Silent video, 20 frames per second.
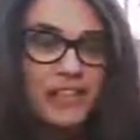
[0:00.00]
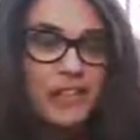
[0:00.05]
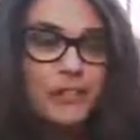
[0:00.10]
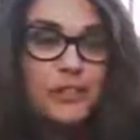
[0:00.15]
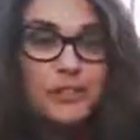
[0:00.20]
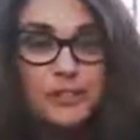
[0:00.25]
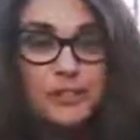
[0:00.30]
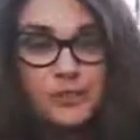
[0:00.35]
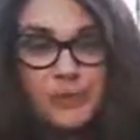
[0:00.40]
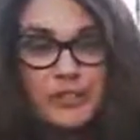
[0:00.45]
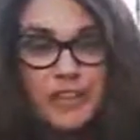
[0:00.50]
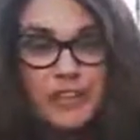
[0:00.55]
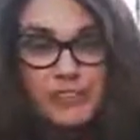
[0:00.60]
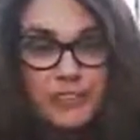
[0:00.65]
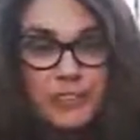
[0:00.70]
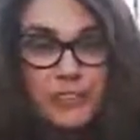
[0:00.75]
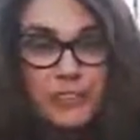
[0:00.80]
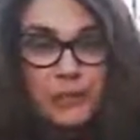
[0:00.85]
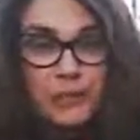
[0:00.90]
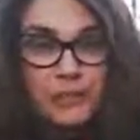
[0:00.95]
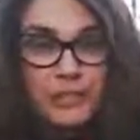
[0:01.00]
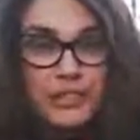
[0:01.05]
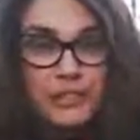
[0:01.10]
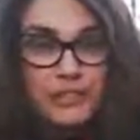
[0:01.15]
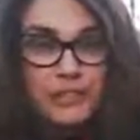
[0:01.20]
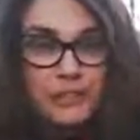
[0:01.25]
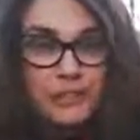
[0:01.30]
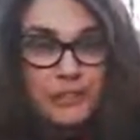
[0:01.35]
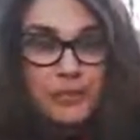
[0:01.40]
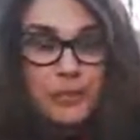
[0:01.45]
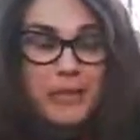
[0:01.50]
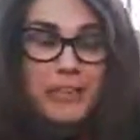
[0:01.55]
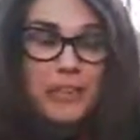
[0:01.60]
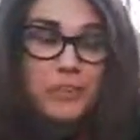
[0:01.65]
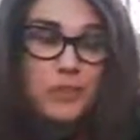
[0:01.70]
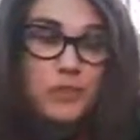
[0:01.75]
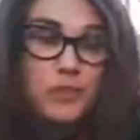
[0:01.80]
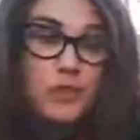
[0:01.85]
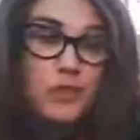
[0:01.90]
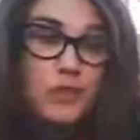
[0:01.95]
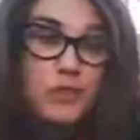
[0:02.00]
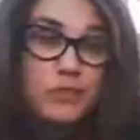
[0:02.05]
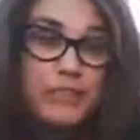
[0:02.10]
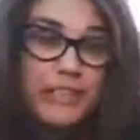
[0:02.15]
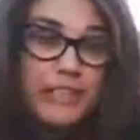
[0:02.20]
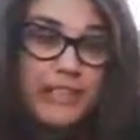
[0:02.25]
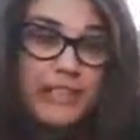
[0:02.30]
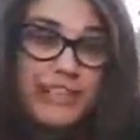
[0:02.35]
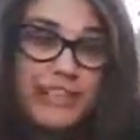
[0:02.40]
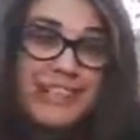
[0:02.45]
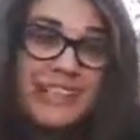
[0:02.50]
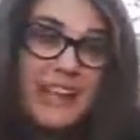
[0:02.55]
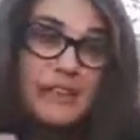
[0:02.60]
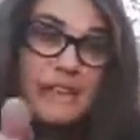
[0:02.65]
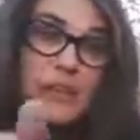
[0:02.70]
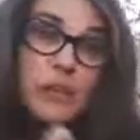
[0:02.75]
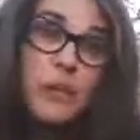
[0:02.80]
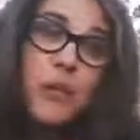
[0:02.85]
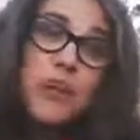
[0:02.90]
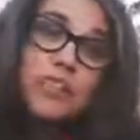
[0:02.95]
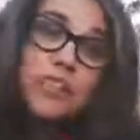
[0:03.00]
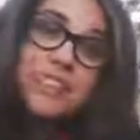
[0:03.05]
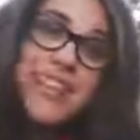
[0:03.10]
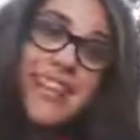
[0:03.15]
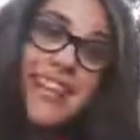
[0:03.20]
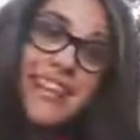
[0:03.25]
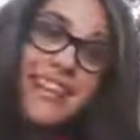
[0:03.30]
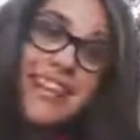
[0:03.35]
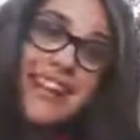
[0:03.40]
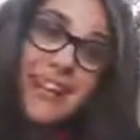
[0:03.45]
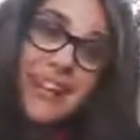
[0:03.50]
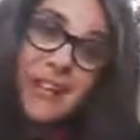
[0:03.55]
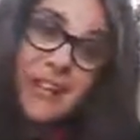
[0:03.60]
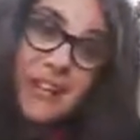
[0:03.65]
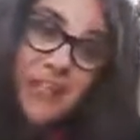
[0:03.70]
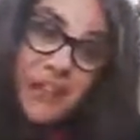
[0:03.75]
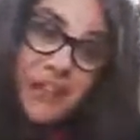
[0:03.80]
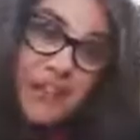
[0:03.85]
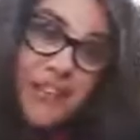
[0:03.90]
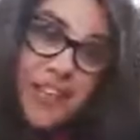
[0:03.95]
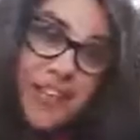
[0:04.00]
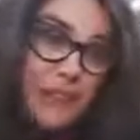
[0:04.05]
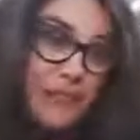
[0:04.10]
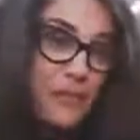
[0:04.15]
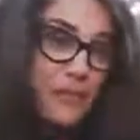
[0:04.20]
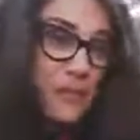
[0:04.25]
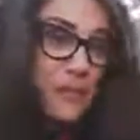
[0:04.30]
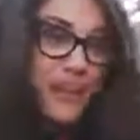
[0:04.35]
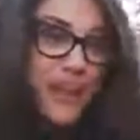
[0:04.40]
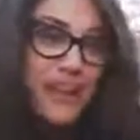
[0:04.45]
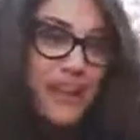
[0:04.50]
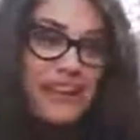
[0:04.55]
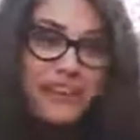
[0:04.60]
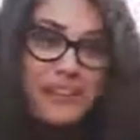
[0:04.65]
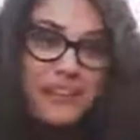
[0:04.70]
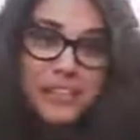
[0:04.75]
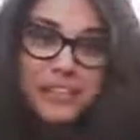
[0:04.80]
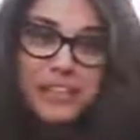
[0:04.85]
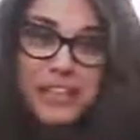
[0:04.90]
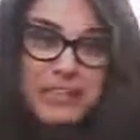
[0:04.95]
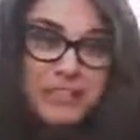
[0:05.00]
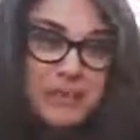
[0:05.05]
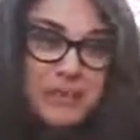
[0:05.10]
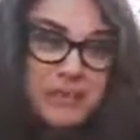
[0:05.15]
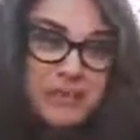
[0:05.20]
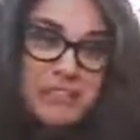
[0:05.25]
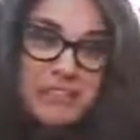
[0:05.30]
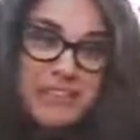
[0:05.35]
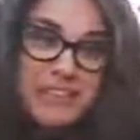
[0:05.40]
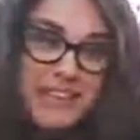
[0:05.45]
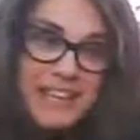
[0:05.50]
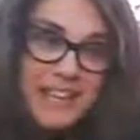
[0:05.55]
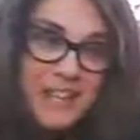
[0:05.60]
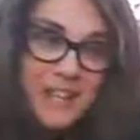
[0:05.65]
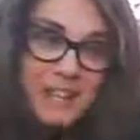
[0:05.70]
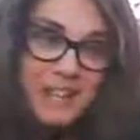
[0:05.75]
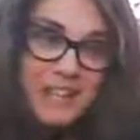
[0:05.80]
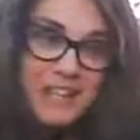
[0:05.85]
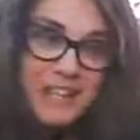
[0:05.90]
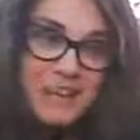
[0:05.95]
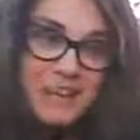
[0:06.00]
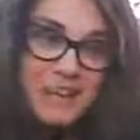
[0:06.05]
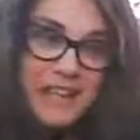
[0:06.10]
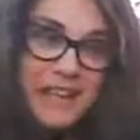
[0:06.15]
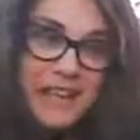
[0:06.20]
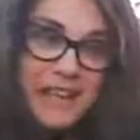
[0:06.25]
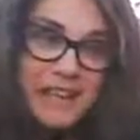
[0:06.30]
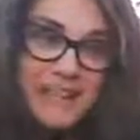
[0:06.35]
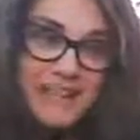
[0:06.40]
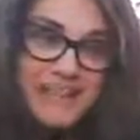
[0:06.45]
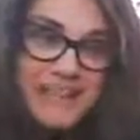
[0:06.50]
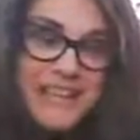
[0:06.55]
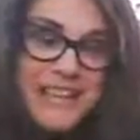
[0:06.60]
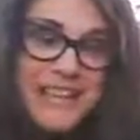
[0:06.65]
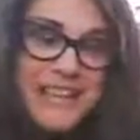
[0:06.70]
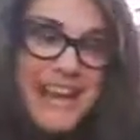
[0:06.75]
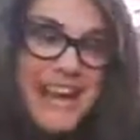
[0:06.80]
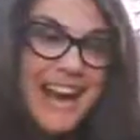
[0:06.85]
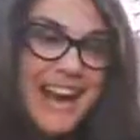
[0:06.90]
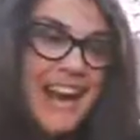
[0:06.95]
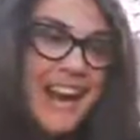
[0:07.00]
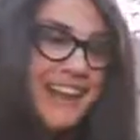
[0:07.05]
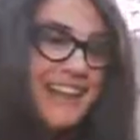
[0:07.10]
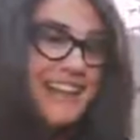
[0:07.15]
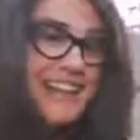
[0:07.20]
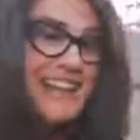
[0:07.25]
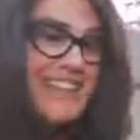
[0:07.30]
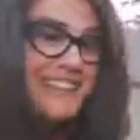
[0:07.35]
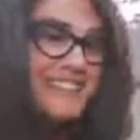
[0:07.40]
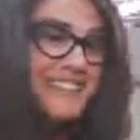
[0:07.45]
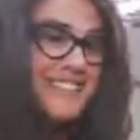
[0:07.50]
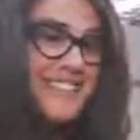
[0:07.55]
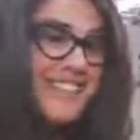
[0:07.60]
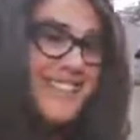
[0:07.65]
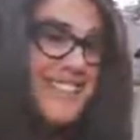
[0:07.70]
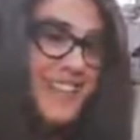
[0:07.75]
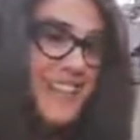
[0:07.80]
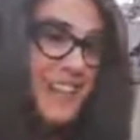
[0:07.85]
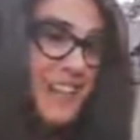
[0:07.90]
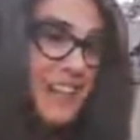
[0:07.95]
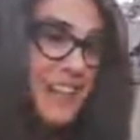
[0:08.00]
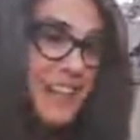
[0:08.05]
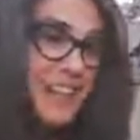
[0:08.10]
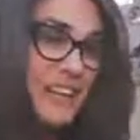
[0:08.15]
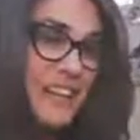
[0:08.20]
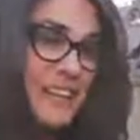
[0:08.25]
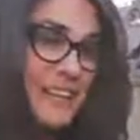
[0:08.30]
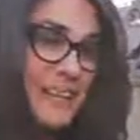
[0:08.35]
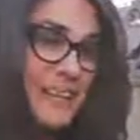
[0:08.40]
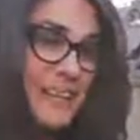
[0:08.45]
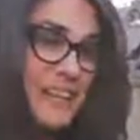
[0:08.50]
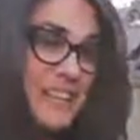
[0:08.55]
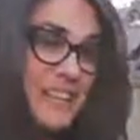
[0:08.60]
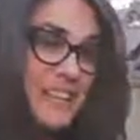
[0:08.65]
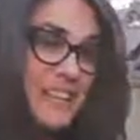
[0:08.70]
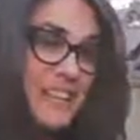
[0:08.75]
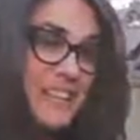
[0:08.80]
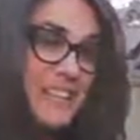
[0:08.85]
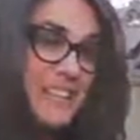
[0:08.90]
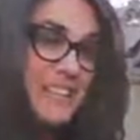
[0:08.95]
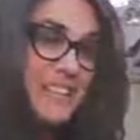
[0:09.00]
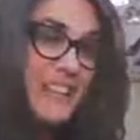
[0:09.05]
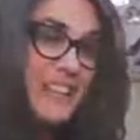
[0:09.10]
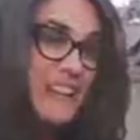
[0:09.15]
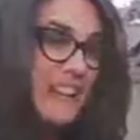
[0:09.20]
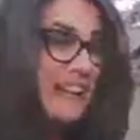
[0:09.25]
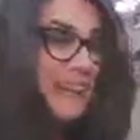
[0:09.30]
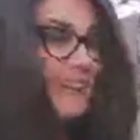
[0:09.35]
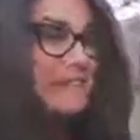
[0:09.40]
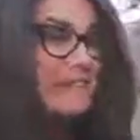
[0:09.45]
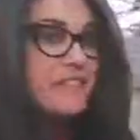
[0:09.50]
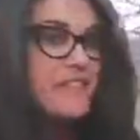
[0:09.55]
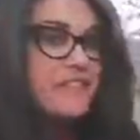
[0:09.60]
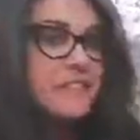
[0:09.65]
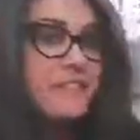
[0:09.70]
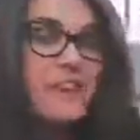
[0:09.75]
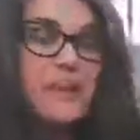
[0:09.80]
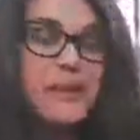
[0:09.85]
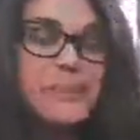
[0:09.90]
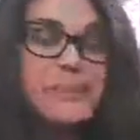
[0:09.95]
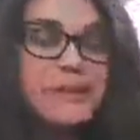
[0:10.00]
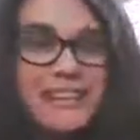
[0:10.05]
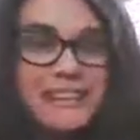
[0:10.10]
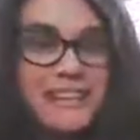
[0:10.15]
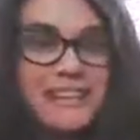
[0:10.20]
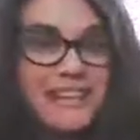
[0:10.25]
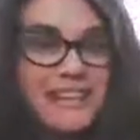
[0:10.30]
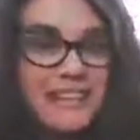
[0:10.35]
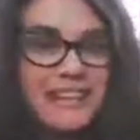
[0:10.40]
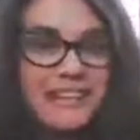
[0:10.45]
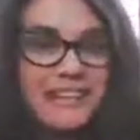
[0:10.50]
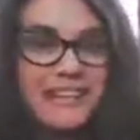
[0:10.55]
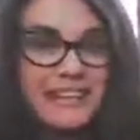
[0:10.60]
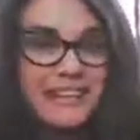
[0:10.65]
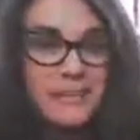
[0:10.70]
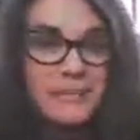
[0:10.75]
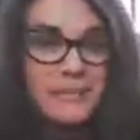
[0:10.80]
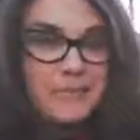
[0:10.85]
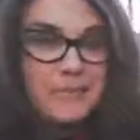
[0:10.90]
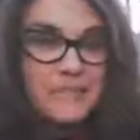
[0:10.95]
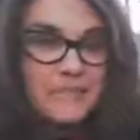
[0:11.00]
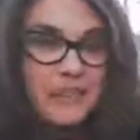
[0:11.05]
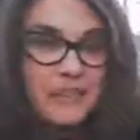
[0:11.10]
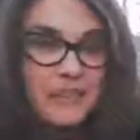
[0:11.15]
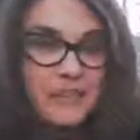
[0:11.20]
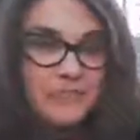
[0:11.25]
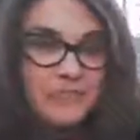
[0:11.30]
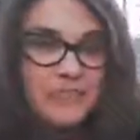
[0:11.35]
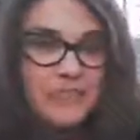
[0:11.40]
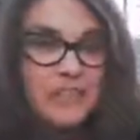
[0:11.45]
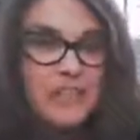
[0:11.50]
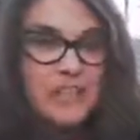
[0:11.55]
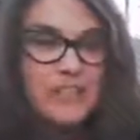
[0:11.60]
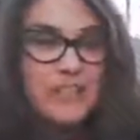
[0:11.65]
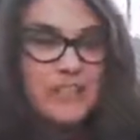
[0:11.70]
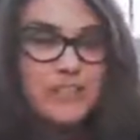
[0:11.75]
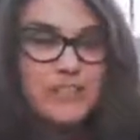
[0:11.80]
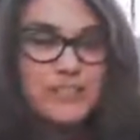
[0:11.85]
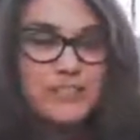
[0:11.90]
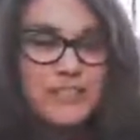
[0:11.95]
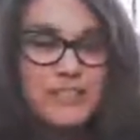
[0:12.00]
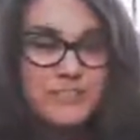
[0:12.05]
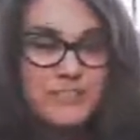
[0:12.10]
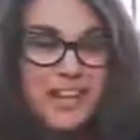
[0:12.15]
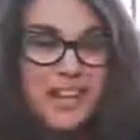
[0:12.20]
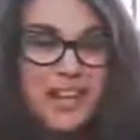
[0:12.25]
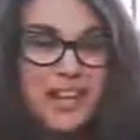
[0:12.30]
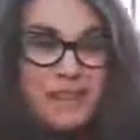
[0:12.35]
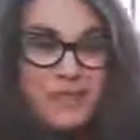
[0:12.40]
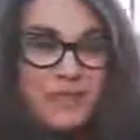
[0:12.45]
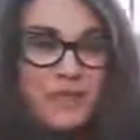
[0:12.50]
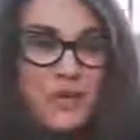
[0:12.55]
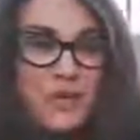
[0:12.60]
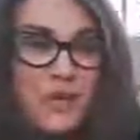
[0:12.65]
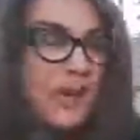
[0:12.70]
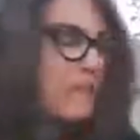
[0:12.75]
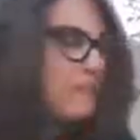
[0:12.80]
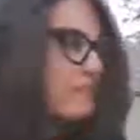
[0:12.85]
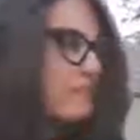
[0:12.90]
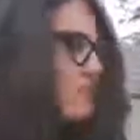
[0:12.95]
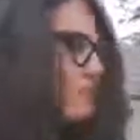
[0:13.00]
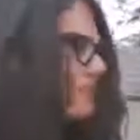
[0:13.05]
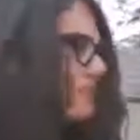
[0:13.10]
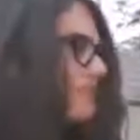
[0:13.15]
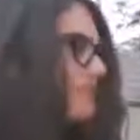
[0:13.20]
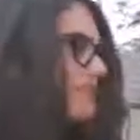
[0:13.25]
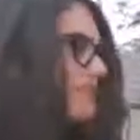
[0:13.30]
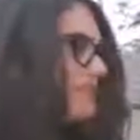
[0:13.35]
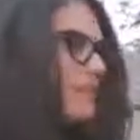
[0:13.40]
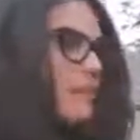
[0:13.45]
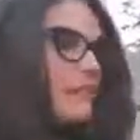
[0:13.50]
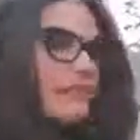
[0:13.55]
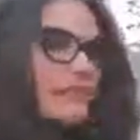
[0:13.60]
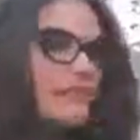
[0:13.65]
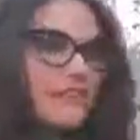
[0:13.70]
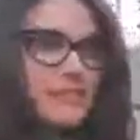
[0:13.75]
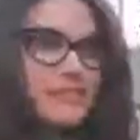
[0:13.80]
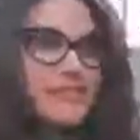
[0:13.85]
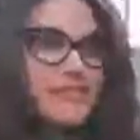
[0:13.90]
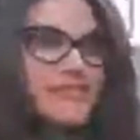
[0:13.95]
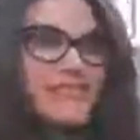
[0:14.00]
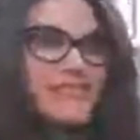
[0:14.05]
Do whatever you need to, because truly, if you aren't taking care of yourselves, you're not going to be able to take care of anybody else. I can't take care and keep these kids alive if I'm not taking care of myself. So sometimes you have to be selfish.